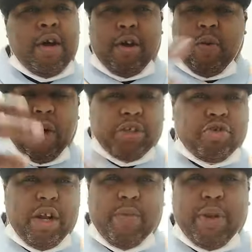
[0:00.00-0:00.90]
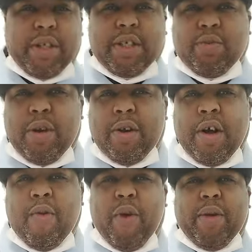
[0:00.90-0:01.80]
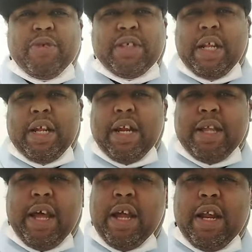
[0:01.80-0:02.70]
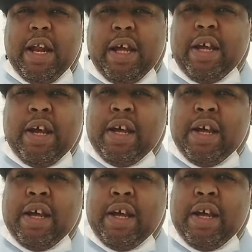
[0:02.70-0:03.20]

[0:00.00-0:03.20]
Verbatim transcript: Go watch Trading Places when when they were selling at the end and they